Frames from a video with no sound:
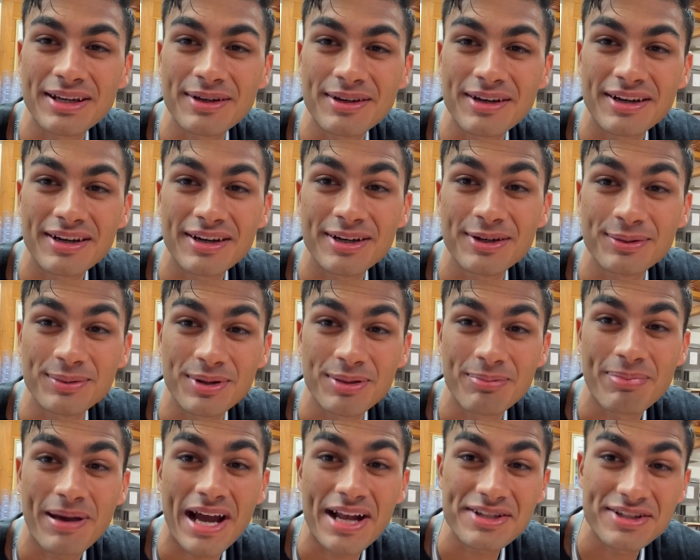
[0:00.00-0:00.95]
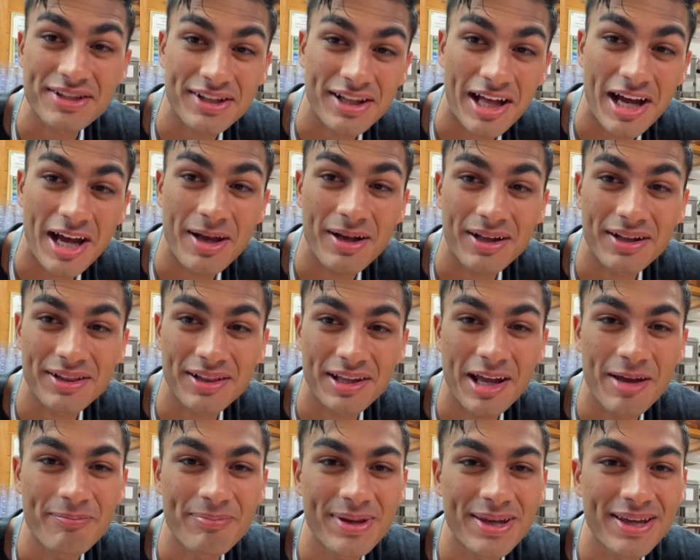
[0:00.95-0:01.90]
uh, with patch cl
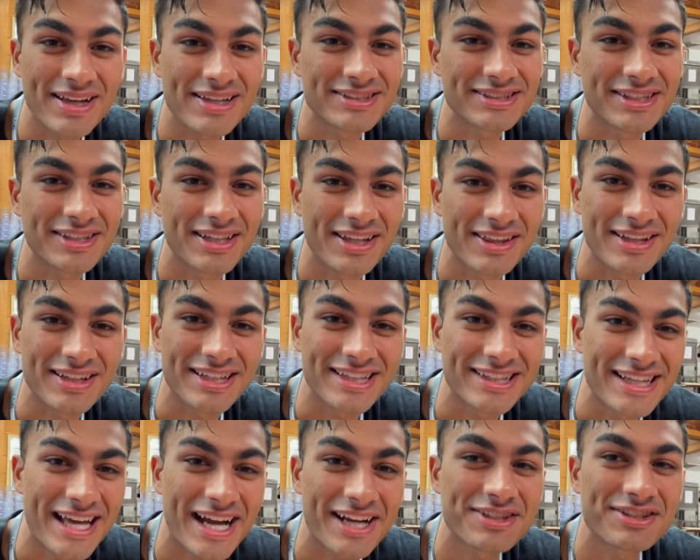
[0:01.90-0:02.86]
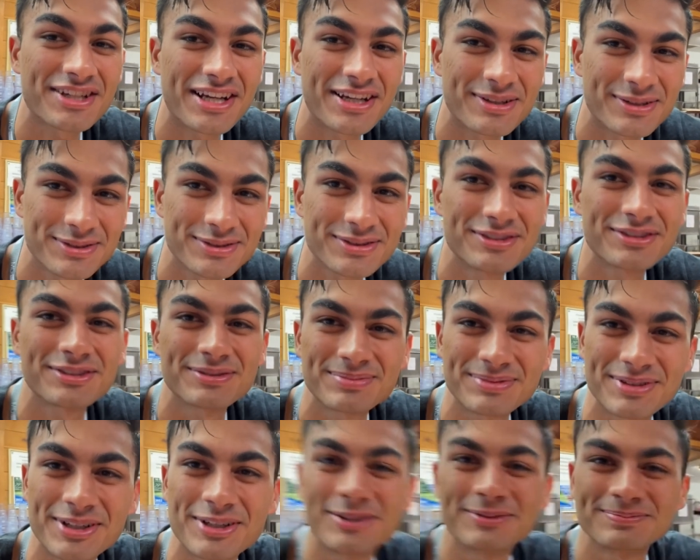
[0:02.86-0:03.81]
clamping and studying the ENaC channels,
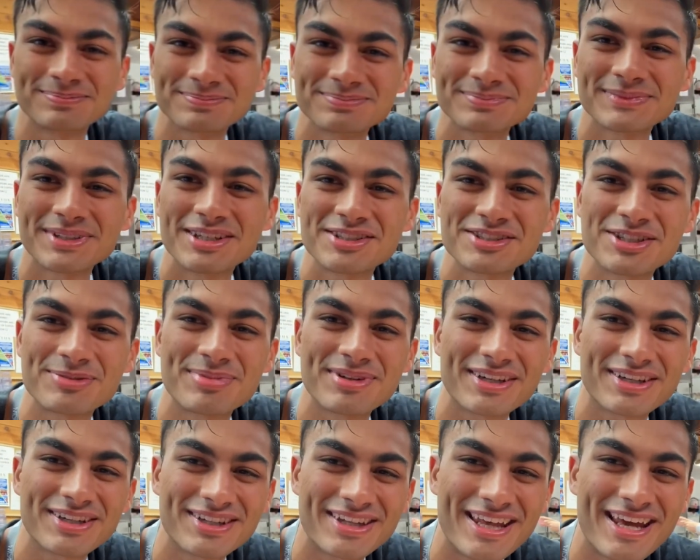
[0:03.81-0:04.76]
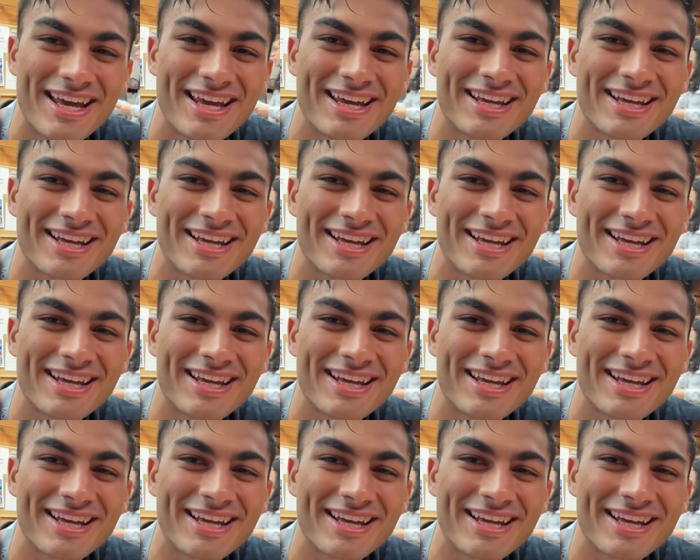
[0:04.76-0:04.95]
so should be a good day.